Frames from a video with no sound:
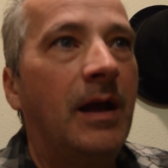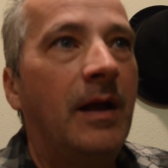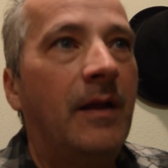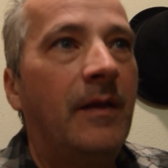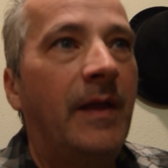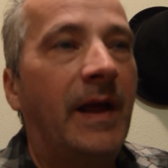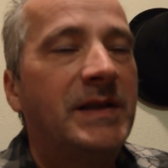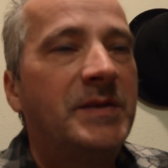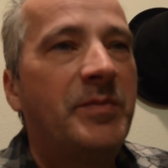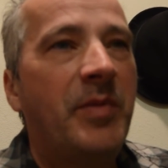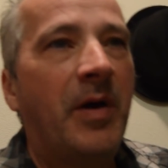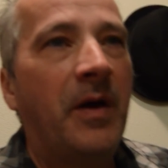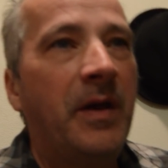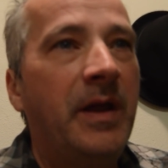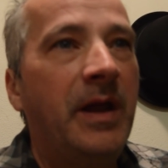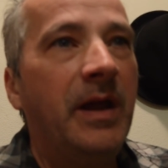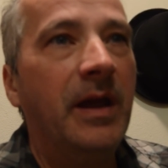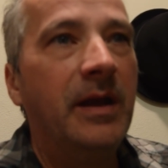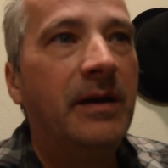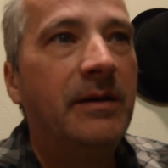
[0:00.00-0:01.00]
that's about
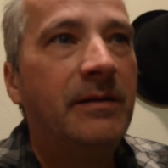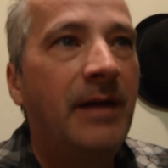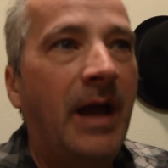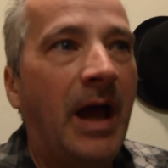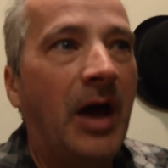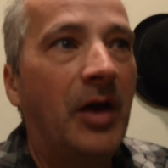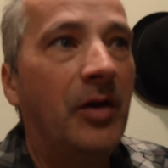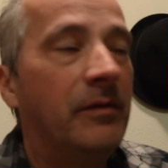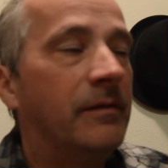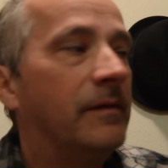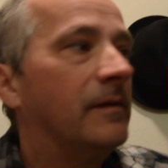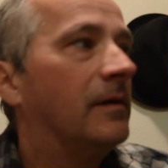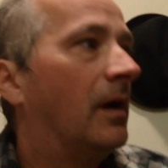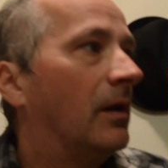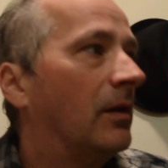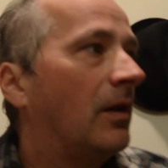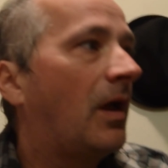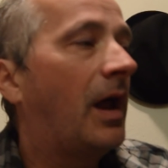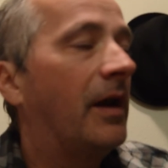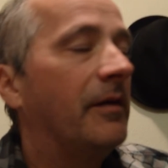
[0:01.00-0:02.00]
it out of a
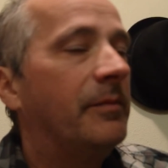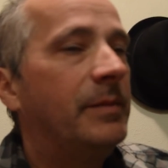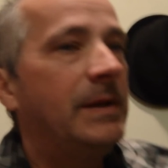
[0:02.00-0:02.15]
lot of